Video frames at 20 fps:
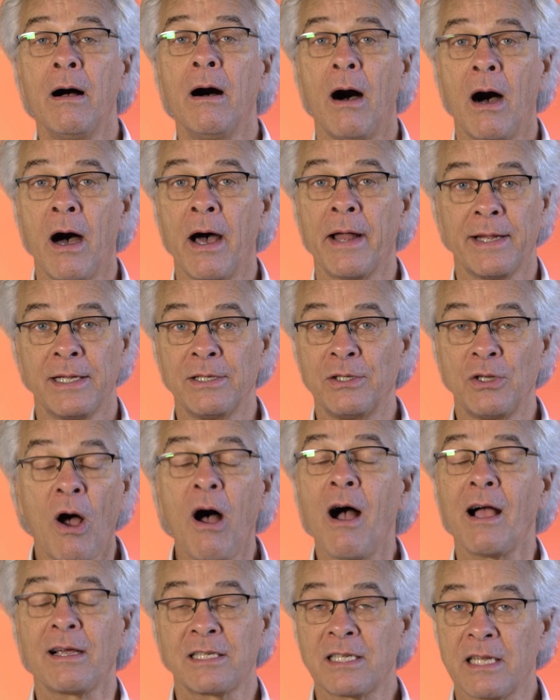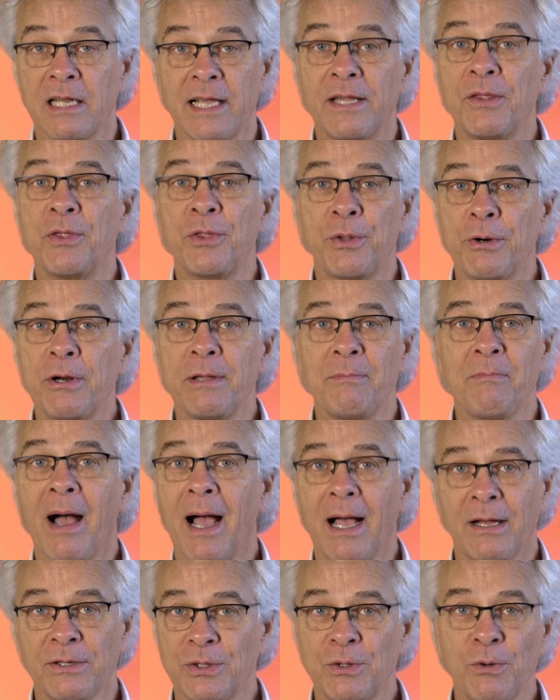on a dog sled 30
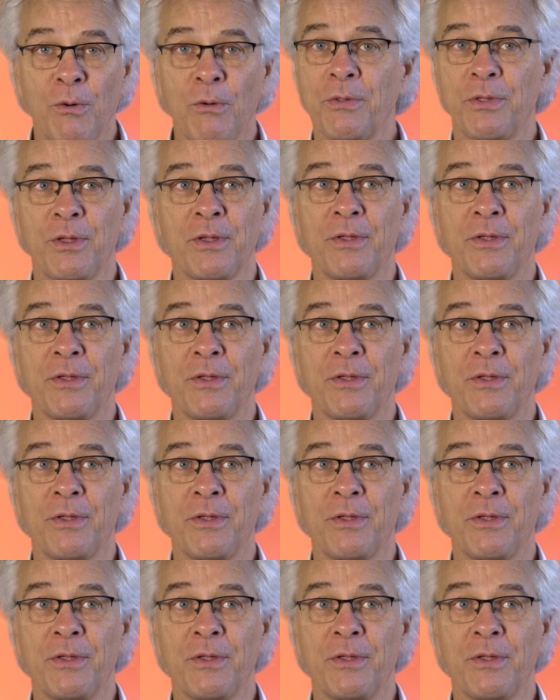miles north